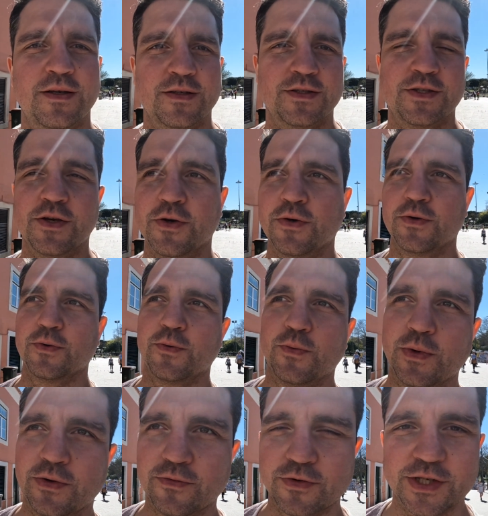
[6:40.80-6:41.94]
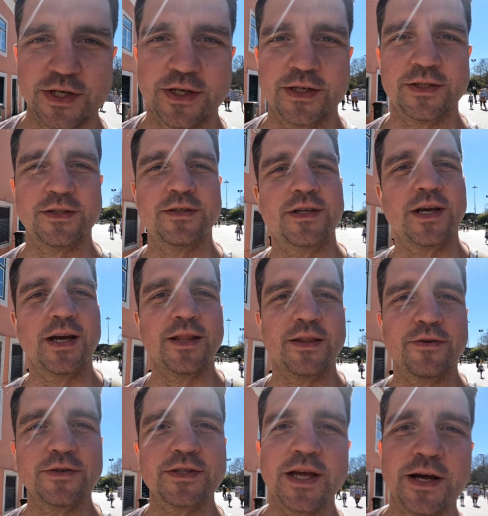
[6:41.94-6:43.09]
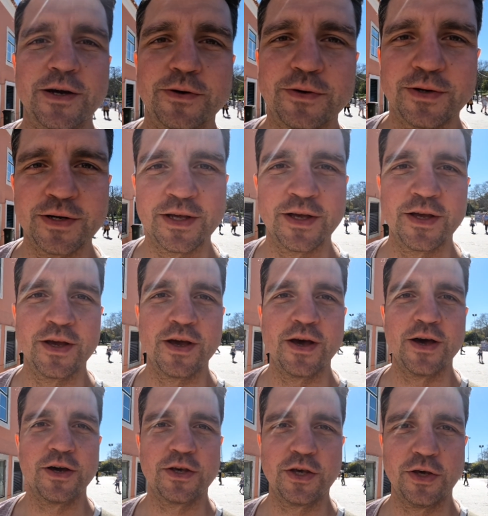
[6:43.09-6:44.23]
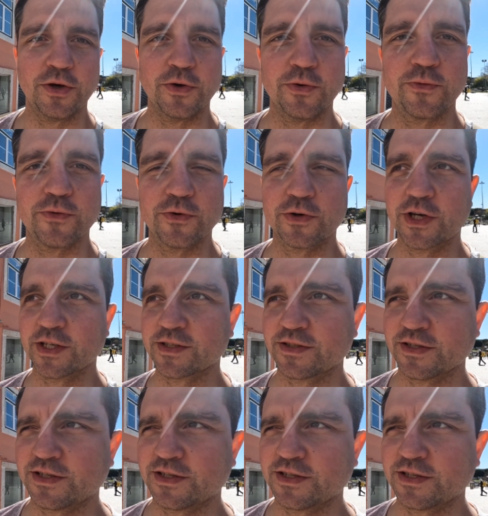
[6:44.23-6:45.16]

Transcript: So we've returned, and there's now a queue for custard